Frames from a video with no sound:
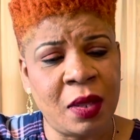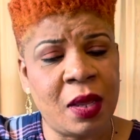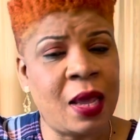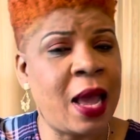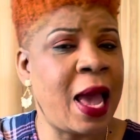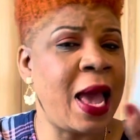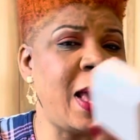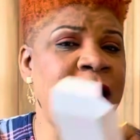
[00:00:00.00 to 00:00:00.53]

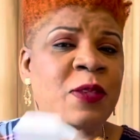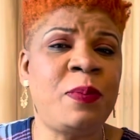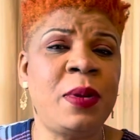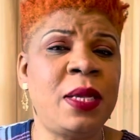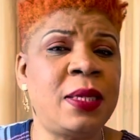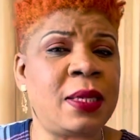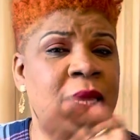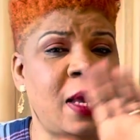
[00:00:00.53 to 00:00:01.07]
Guys,
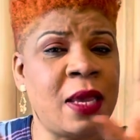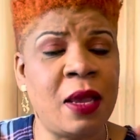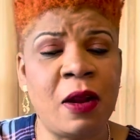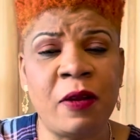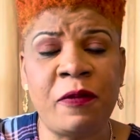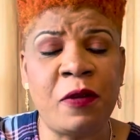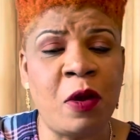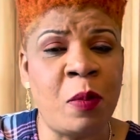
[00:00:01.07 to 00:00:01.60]
please take care
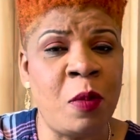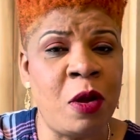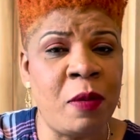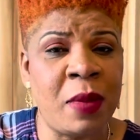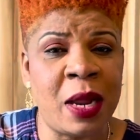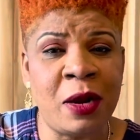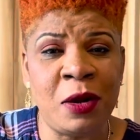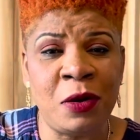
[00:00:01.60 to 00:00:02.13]
of your mom.
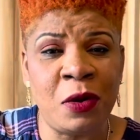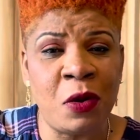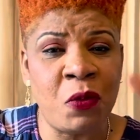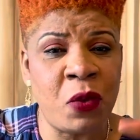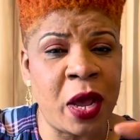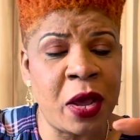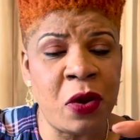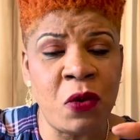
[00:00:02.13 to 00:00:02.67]
I don't know
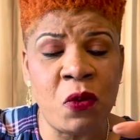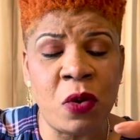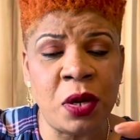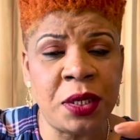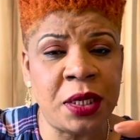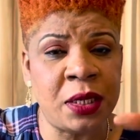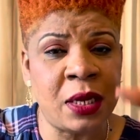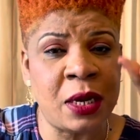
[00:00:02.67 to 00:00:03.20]
where you're
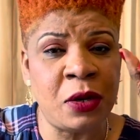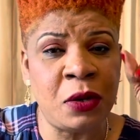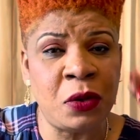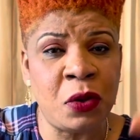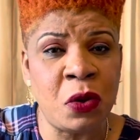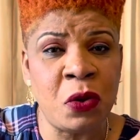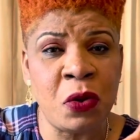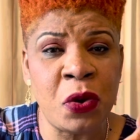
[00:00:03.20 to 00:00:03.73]
watching. I don't
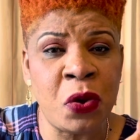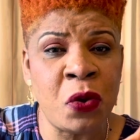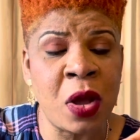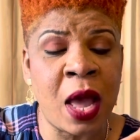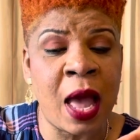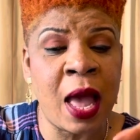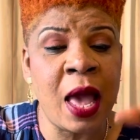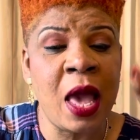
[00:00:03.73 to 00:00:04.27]
know who you
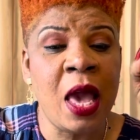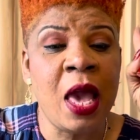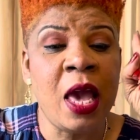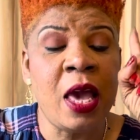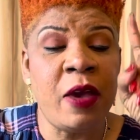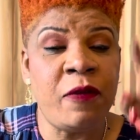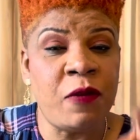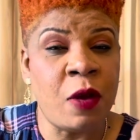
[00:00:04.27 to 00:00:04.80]
are.
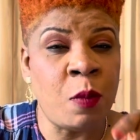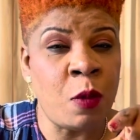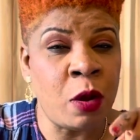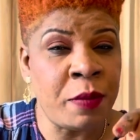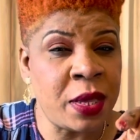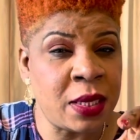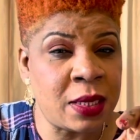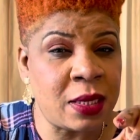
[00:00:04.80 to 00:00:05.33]
If your
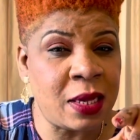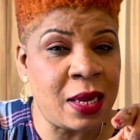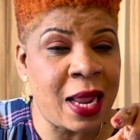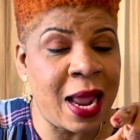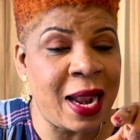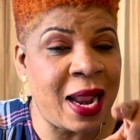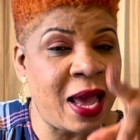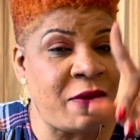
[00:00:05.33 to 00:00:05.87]
mom is still
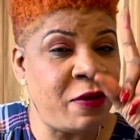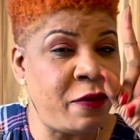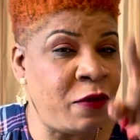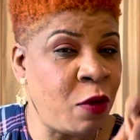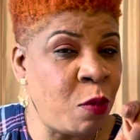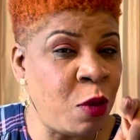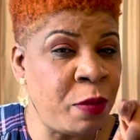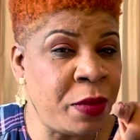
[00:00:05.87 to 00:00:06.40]
alive, if
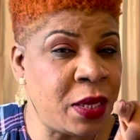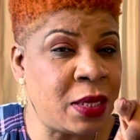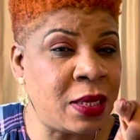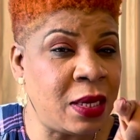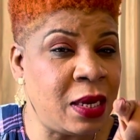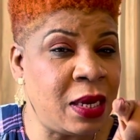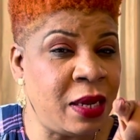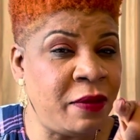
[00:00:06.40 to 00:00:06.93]
your mom is
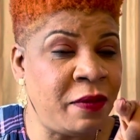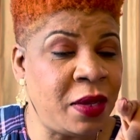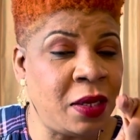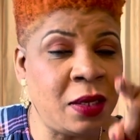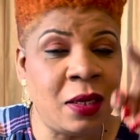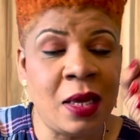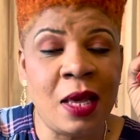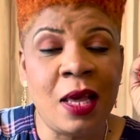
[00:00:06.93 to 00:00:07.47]
still
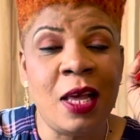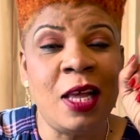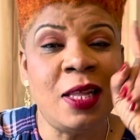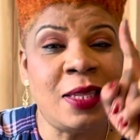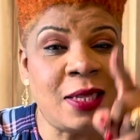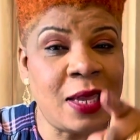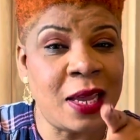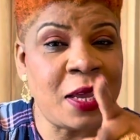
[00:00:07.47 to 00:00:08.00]
living,
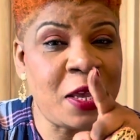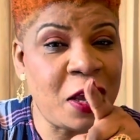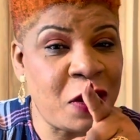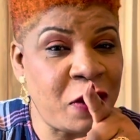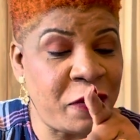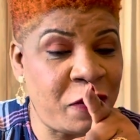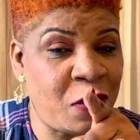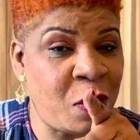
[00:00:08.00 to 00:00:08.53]
take care
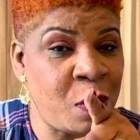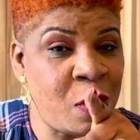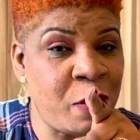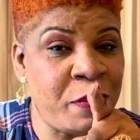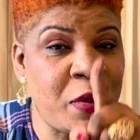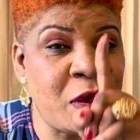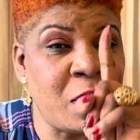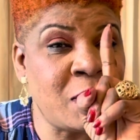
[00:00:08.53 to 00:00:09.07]
of your mom
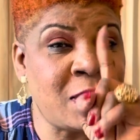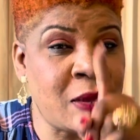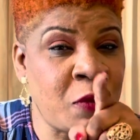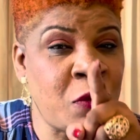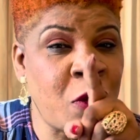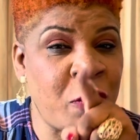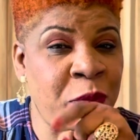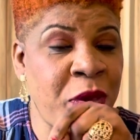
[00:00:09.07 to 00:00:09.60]
because they will
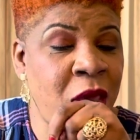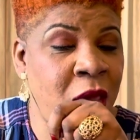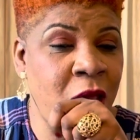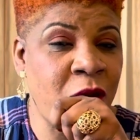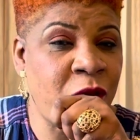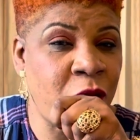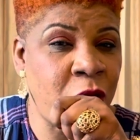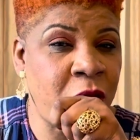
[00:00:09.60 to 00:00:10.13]
not be
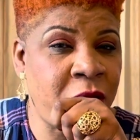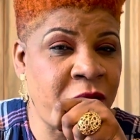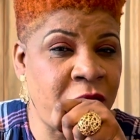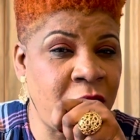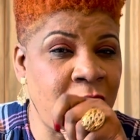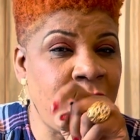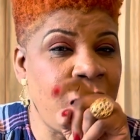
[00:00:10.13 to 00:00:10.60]
here forever.